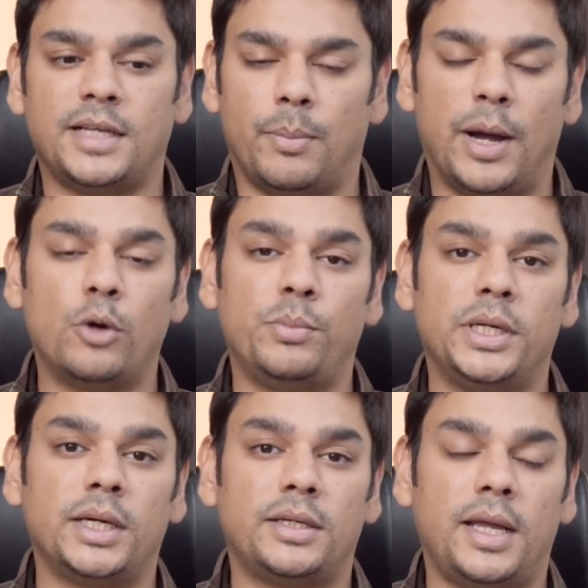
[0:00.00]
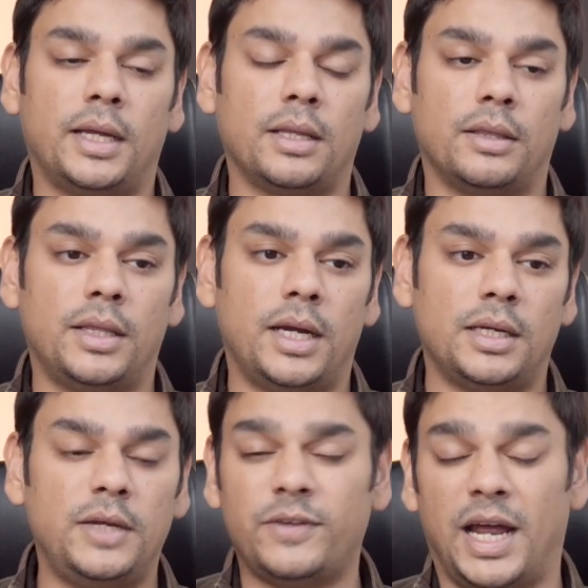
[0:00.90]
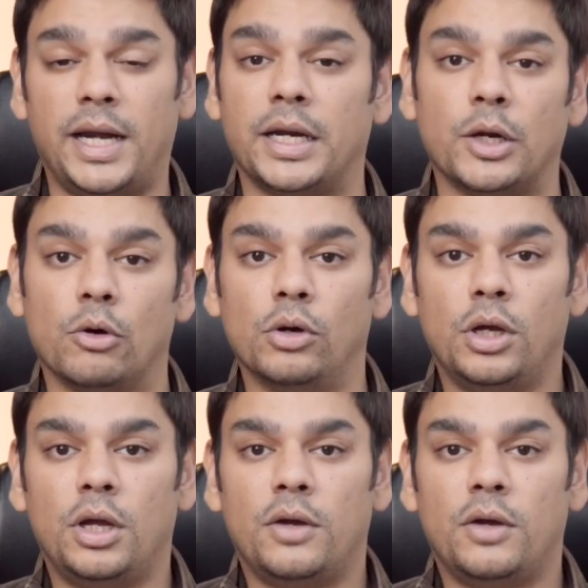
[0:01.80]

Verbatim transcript: about MediaTek that even I didn't know.